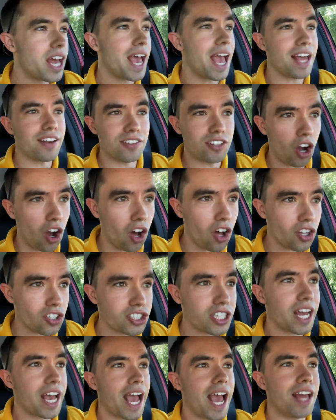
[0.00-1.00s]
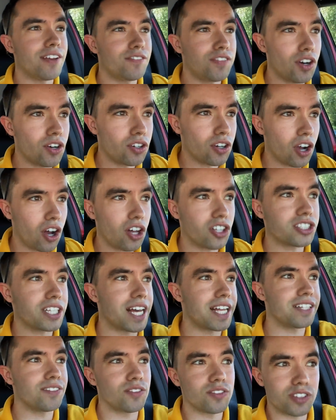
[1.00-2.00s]
and calls and phone calls
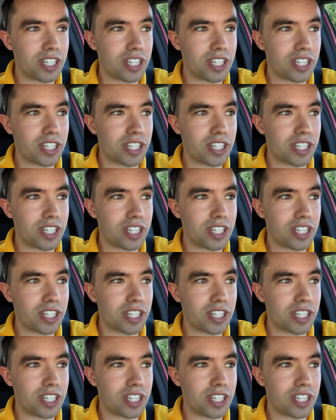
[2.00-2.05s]
and